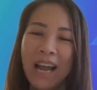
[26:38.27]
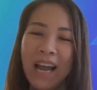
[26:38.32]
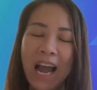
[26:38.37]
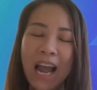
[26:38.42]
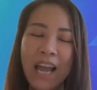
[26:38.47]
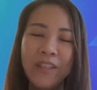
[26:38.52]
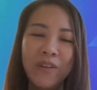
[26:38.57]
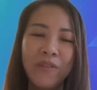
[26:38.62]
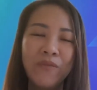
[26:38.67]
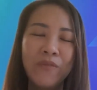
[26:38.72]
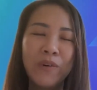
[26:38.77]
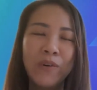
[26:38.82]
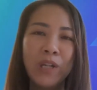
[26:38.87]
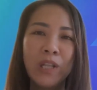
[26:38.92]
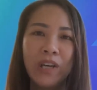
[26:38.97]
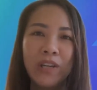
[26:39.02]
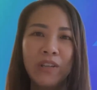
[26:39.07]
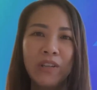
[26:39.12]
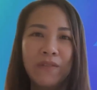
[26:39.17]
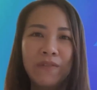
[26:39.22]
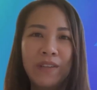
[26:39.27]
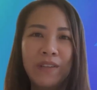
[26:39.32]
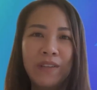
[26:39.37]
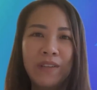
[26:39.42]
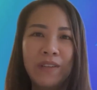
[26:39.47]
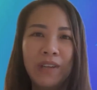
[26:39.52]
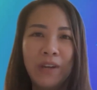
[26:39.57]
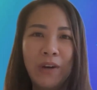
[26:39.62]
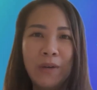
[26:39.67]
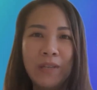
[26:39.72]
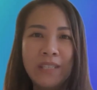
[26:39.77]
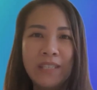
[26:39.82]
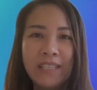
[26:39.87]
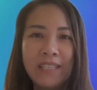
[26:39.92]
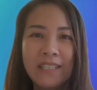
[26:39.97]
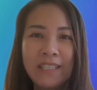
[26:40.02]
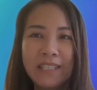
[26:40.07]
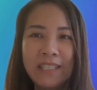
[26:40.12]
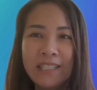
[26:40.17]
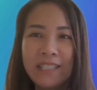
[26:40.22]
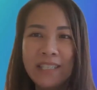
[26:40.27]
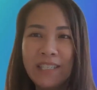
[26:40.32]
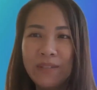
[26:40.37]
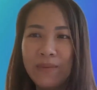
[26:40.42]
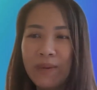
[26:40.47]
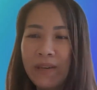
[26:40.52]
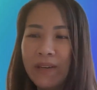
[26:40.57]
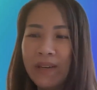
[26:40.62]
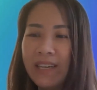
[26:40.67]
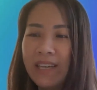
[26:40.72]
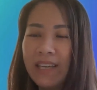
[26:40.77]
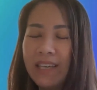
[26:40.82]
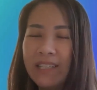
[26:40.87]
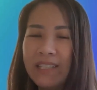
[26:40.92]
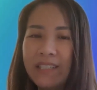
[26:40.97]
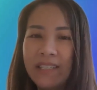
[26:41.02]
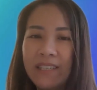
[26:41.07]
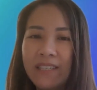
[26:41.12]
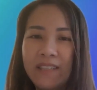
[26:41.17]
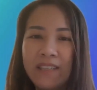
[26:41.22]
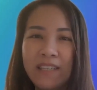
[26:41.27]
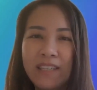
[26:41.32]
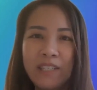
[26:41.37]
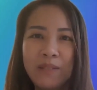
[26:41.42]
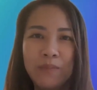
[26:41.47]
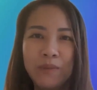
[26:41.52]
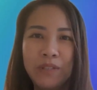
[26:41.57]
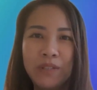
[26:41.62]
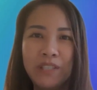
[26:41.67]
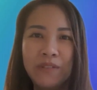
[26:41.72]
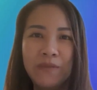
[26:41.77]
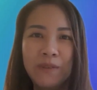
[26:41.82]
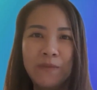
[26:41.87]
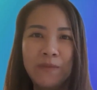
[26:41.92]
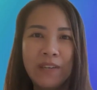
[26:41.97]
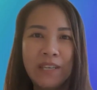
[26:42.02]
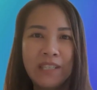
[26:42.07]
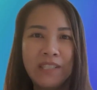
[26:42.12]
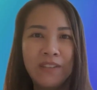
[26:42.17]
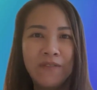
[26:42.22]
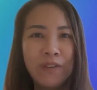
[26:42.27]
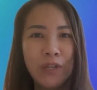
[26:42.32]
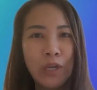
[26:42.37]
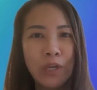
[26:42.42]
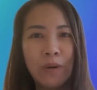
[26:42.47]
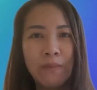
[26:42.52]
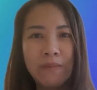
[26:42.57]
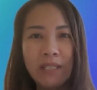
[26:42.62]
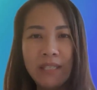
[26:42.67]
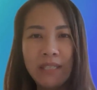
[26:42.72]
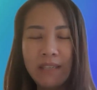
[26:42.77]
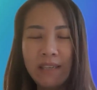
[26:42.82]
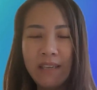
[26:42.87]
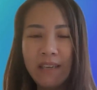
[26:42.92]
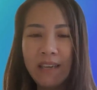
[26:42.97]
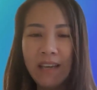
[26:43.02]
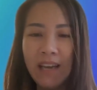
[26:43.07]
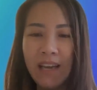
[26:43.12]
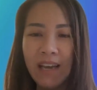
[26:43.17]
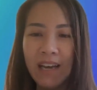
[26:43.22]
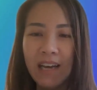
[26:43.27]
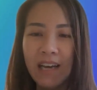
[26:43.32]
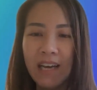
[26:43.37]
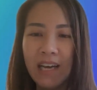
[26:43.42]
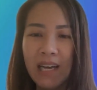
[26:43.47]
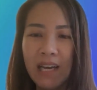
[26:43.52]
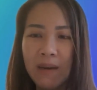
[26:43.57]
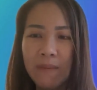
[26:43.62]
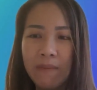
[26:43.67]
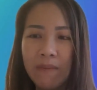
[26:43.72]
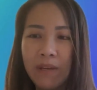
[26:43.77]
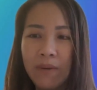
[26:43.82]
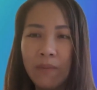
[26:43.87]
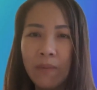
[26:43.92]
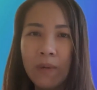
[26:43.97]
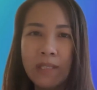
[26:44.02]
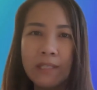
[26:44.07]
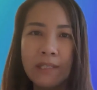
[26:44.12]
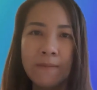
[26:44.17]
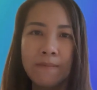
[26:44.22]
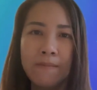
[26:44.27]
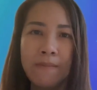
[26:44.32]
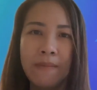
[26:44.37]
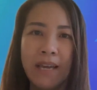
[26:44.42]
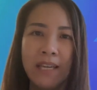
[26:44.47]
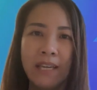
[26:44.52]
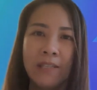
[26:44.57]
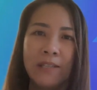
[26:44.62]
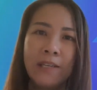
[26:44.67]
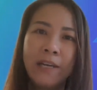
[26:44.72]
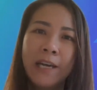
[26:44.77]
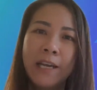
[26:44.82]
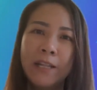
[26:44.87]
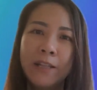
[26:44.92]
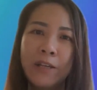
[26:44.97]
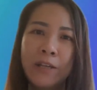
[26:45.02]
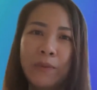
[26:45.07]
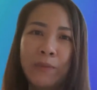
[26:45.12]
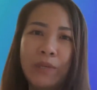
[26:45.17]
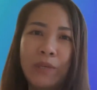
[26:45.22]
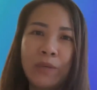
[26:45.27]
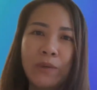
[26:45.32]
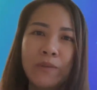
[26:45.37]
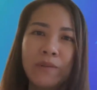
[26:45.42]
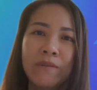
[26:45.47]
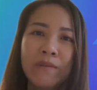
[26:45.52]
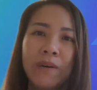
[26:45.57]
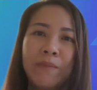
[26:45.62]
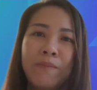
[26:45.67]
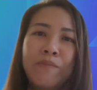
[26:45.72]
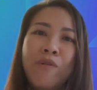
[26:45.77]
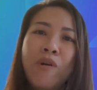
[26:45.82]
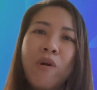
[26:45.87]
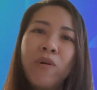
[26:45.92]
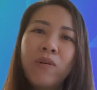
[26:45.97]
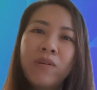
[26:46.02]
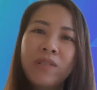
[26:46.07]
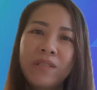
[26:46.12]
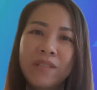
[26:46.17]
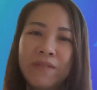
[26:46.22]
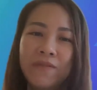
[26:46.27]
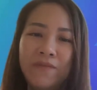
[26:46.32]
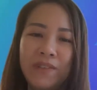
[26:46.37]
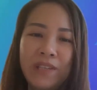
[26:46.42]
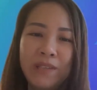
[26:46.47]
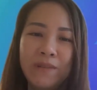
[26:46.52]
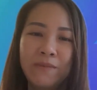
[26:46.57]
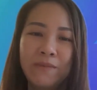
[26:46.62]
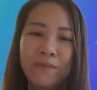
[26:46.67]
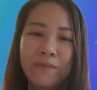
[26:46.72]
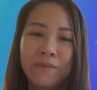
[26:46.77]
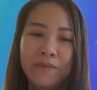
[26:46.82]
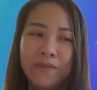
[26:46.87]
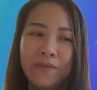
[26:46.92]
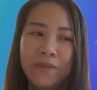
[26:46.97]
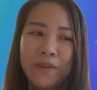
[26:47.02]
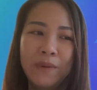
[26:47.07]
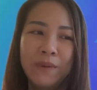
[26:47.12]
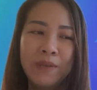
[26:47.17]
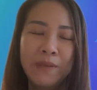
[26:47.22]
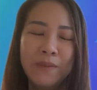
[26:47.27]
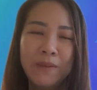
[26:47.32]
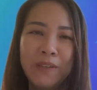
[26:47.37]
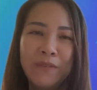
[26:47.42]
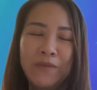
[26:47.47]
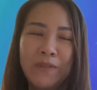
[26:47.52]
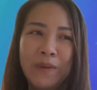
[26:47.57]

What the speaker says: I think for a lot of the audiences, as well as this Buddhist Film Festival committee, it wasn't meant, we don't approach the film from the